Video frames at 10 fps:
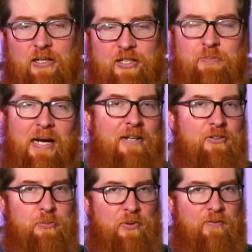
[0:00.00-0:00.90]
expand
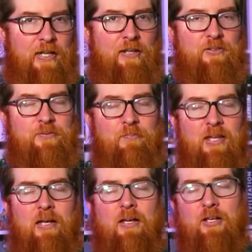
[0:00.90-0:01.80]
and do more things.
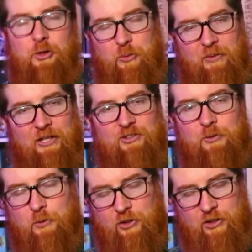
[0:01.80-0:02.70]
You are
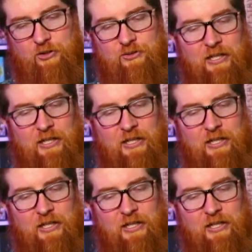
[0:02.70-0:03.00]
placing workers